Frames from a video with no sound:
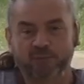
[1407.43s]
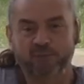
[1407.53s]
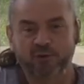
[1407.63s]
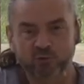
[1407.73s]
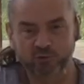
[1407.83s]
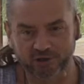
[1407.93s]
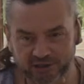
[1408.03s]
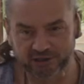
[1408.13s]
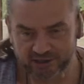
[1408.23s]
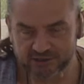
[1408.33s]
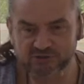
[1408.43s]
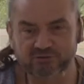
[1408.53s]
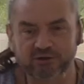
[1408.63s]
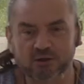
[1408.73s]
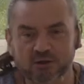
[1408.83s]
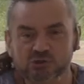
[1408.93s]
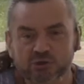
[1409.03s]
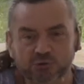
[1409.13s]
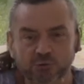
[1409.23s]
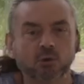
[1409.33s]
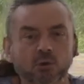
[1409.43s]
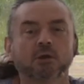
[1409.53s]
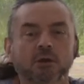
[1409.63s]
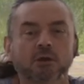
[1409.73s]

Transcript: brimming with ideas of how to